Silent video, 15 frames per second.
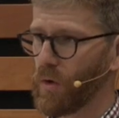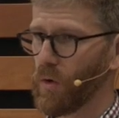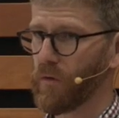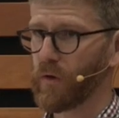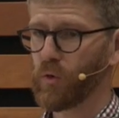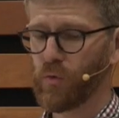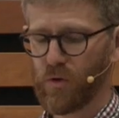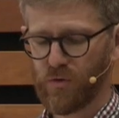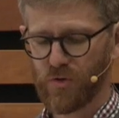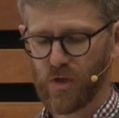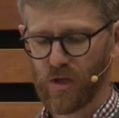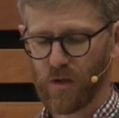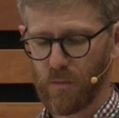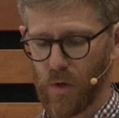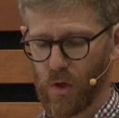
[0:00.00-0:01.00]
or the
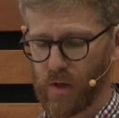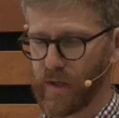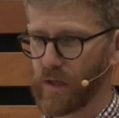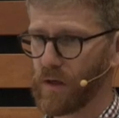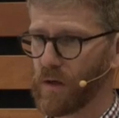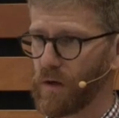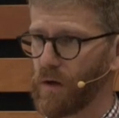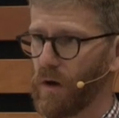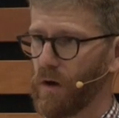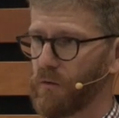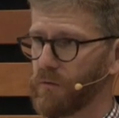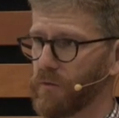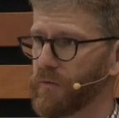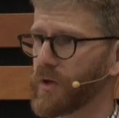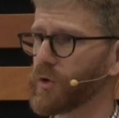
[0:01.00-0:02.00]
Christian community
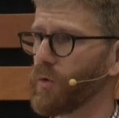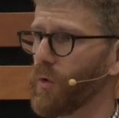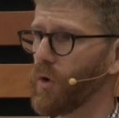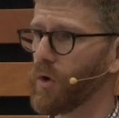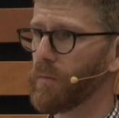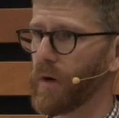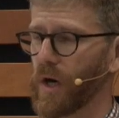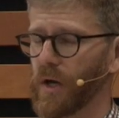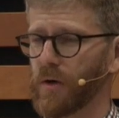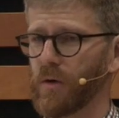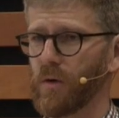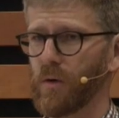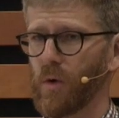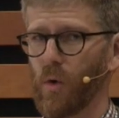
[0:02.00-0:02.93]
for Viktor Orban